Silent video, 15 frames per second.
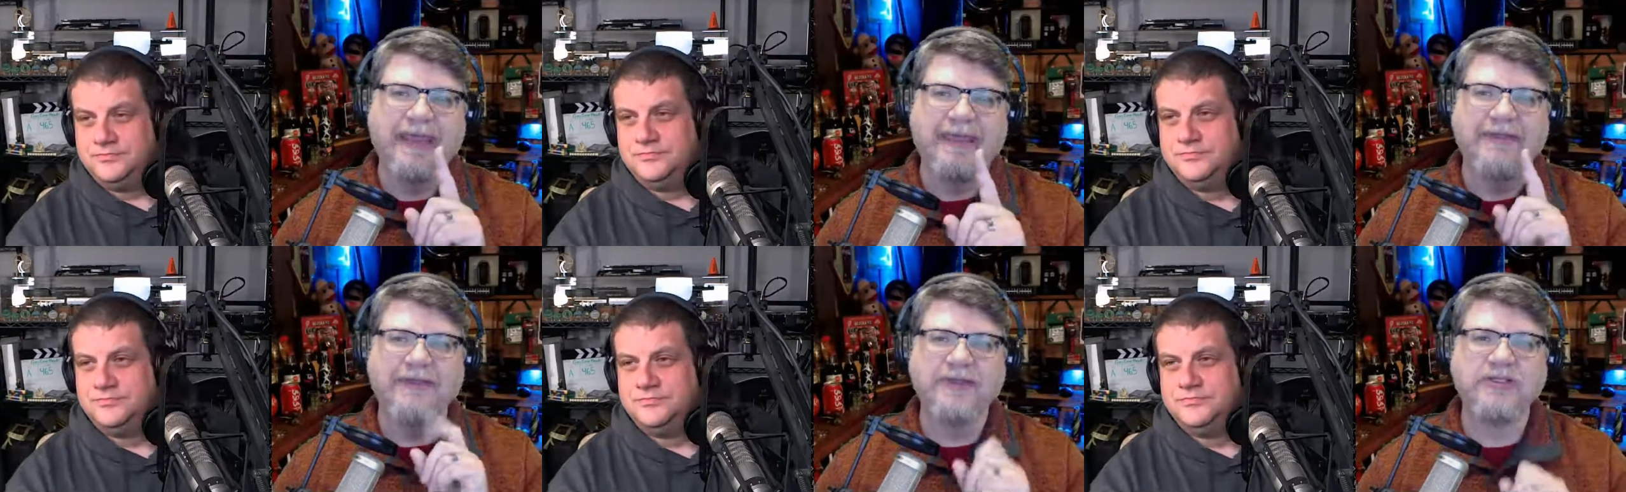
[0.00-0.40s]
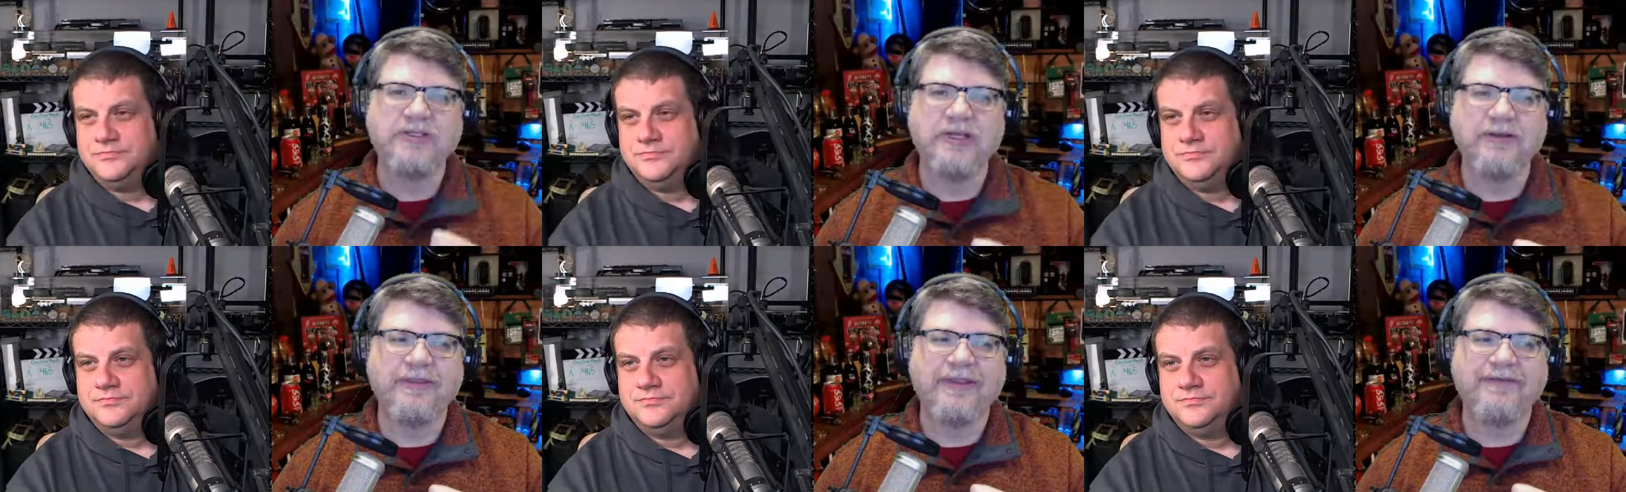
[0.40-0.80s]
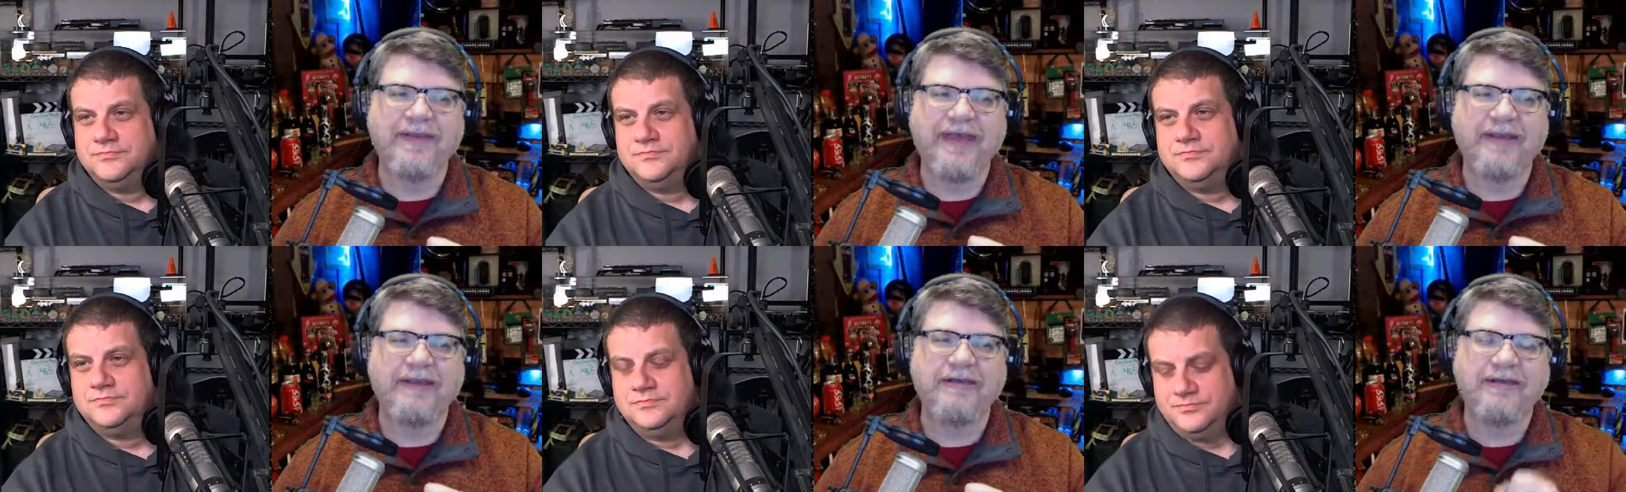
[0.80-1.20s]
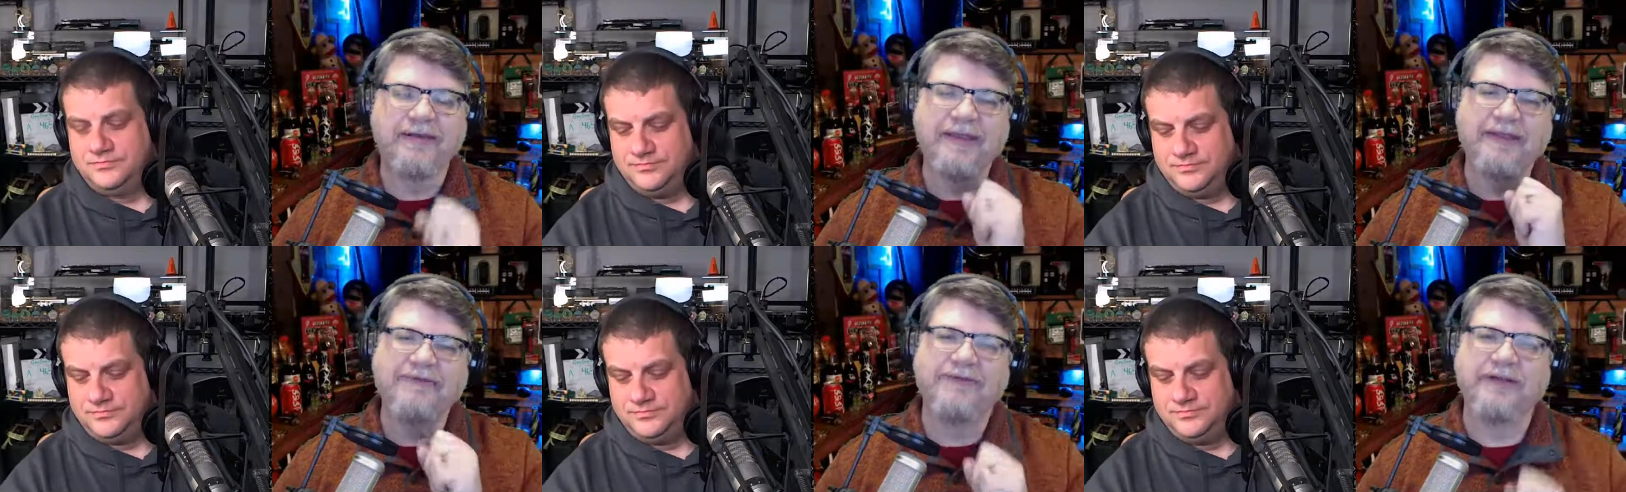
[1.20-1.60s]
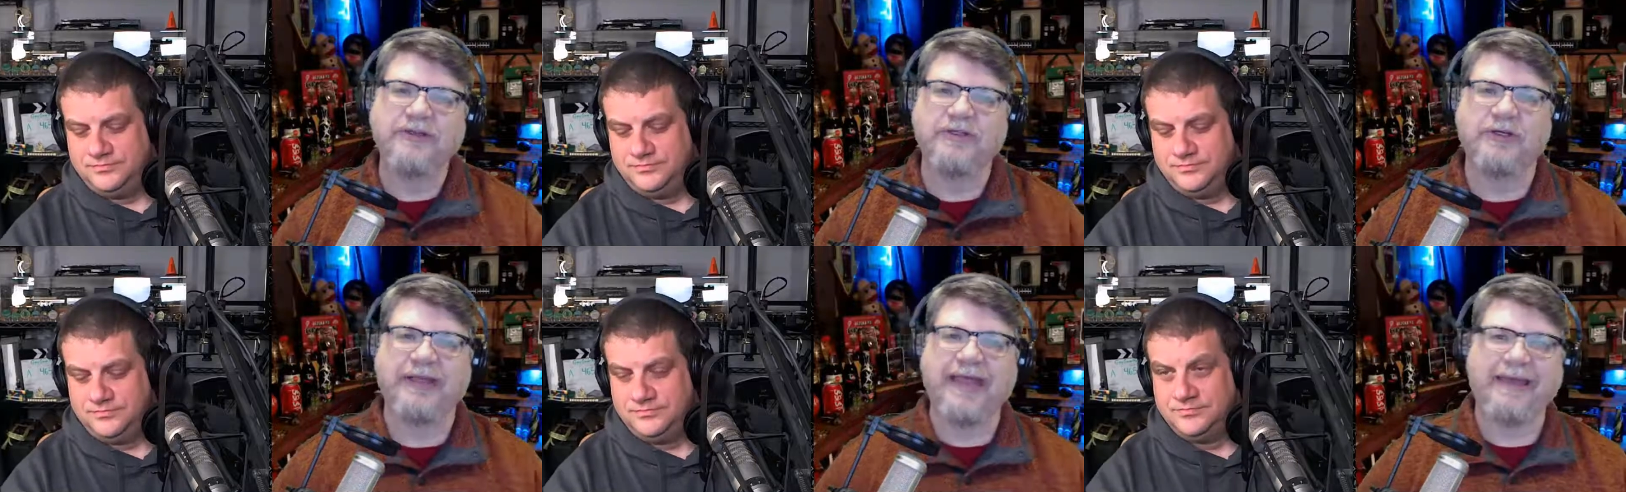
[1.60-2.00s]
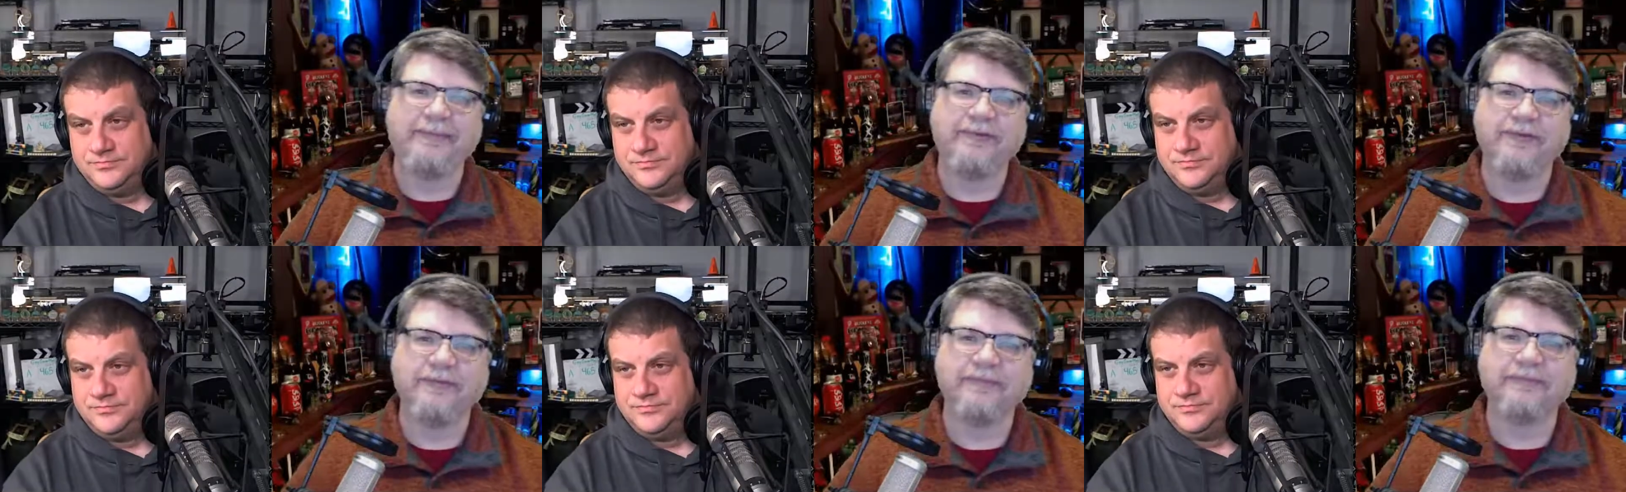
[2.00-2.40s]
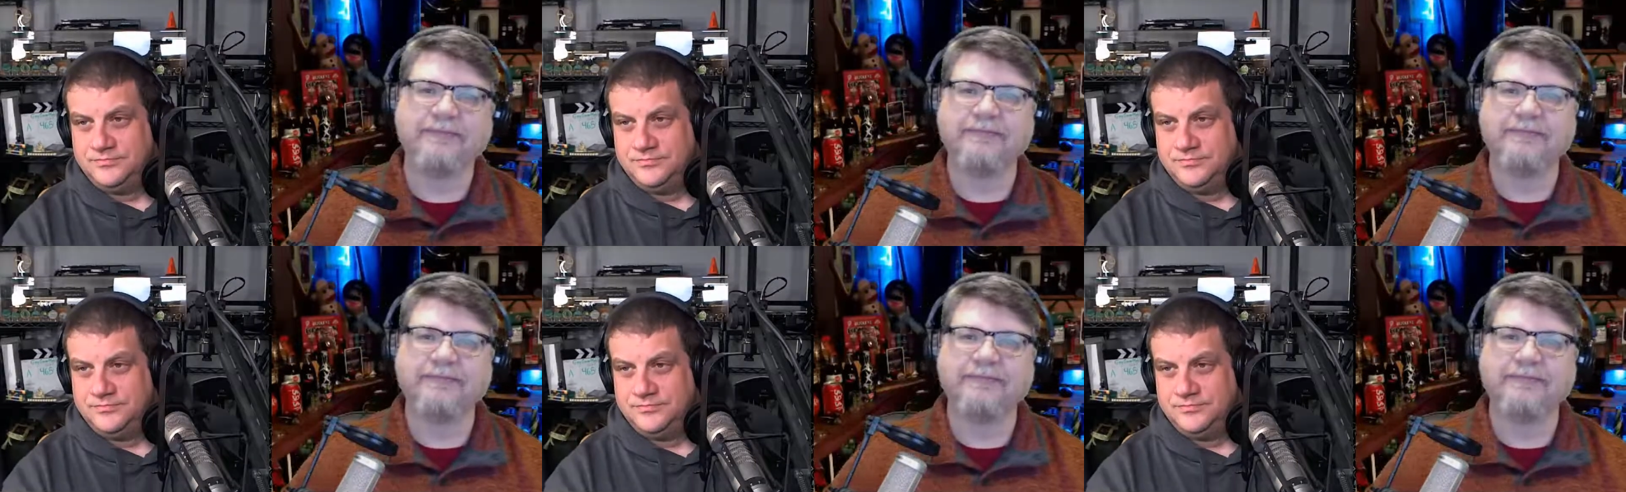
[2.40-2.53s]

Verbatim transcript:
Speaker 1: And this year they've added Adventure Labs,